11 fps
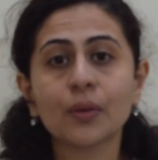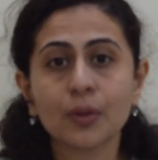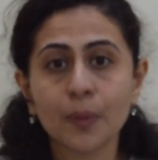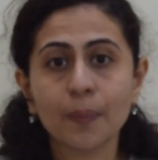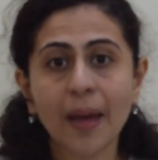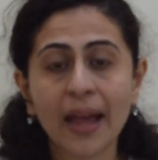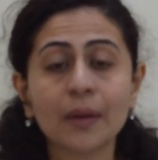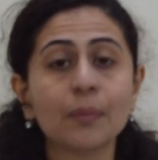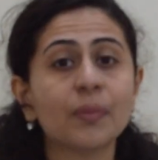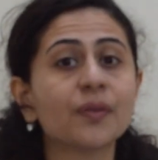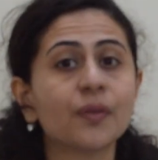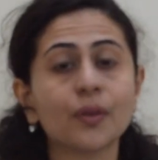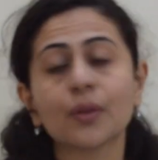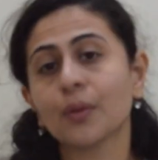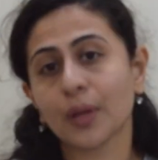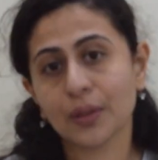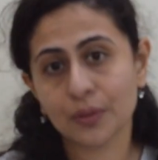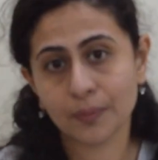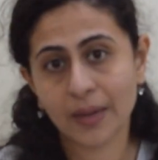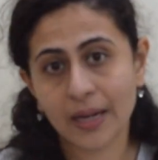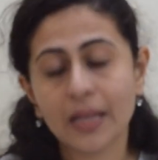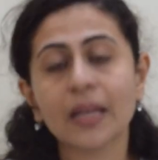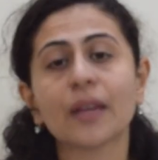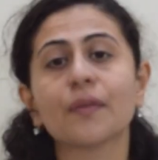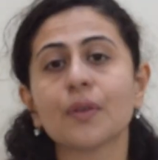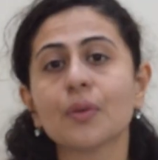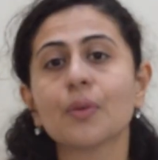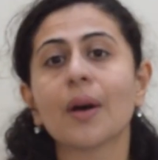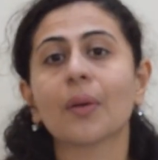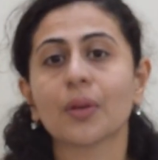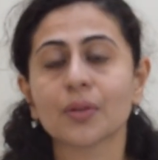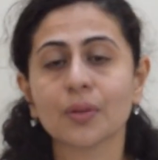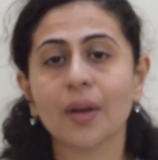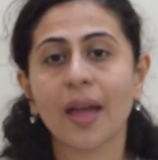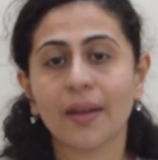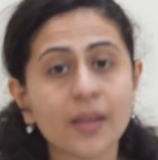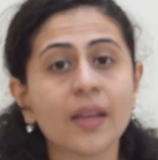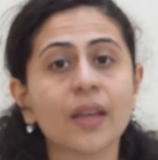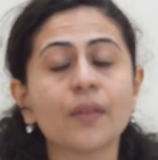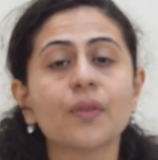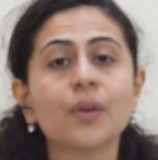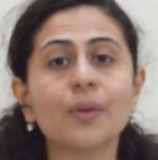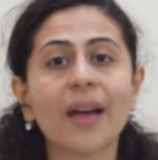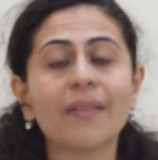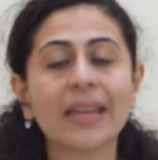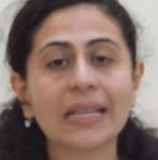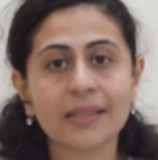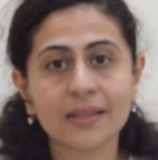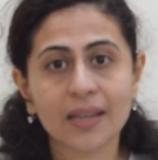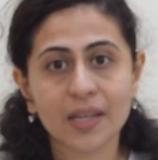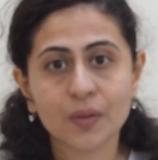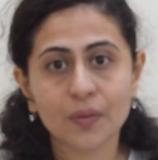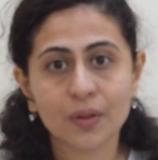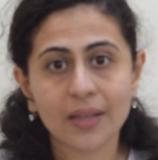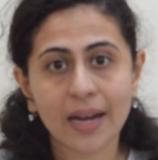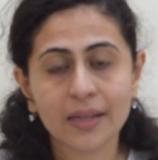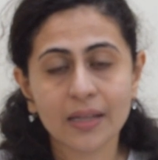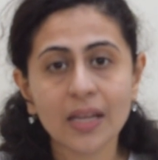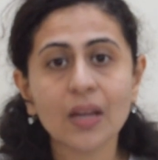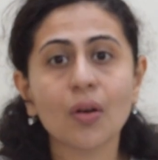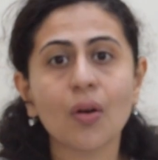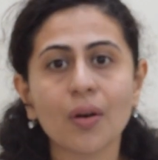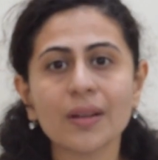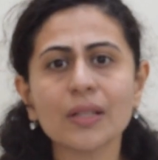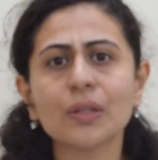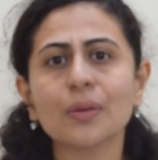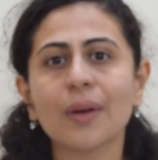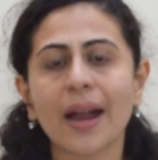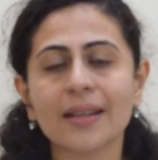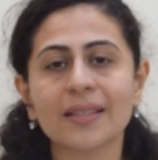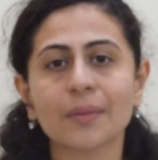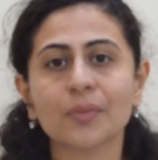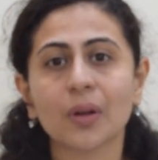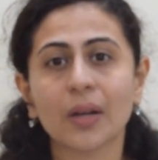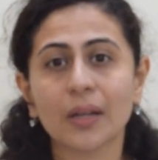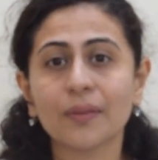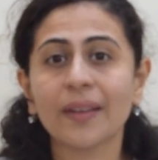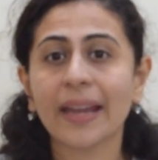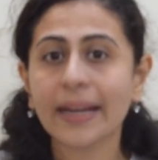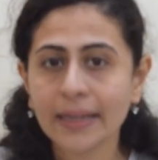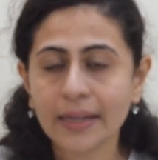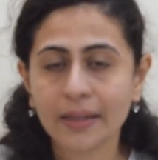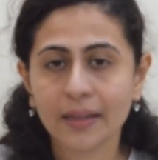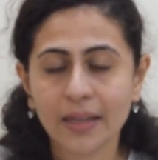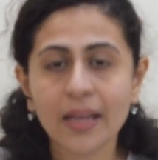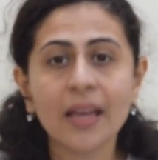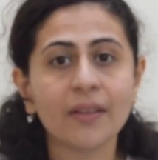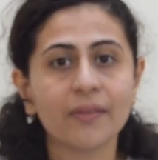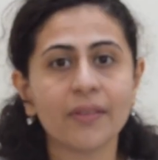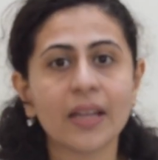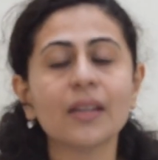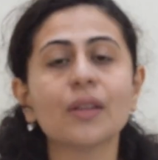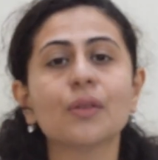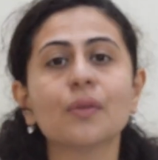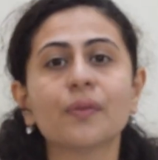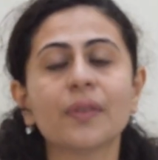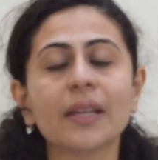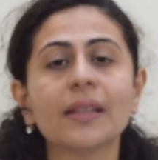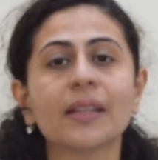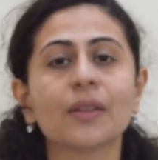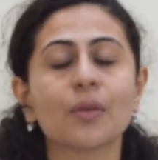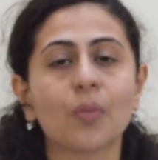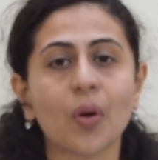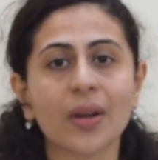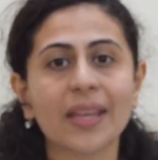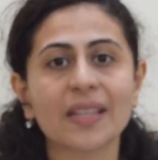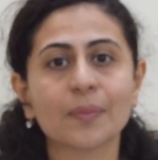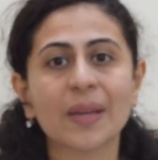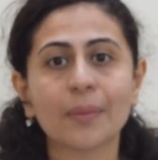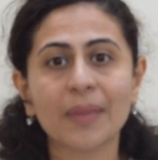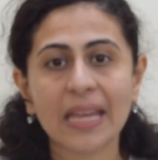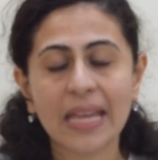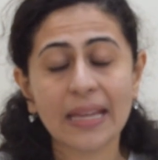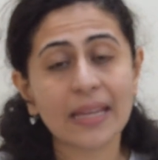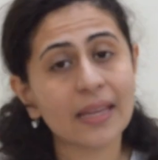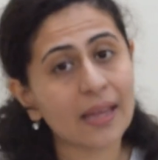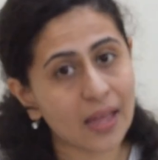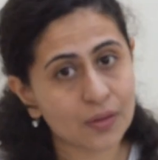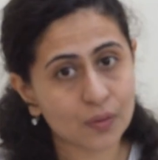cold pack before going to bed if you have exercised for that day, or else you had some kind of hectic day when you feel that your body has become achy and